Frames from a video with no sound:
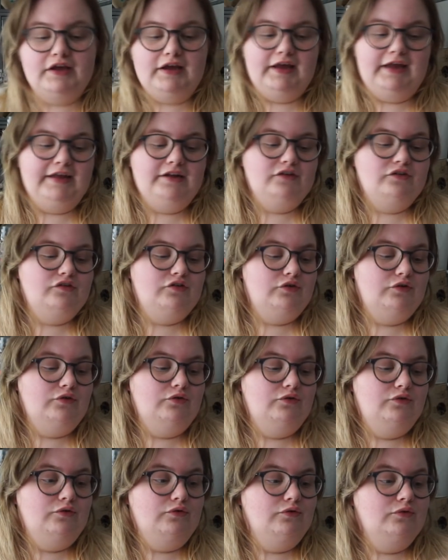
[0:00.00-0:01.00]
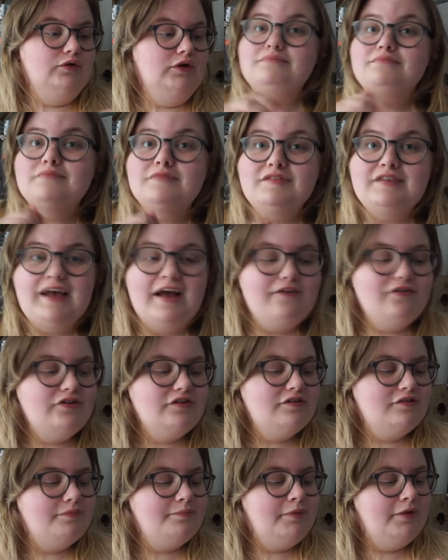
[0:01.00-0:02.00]
into
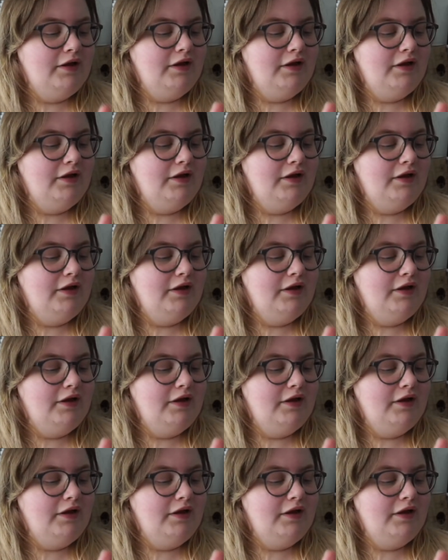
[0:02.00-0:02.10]
Sarah's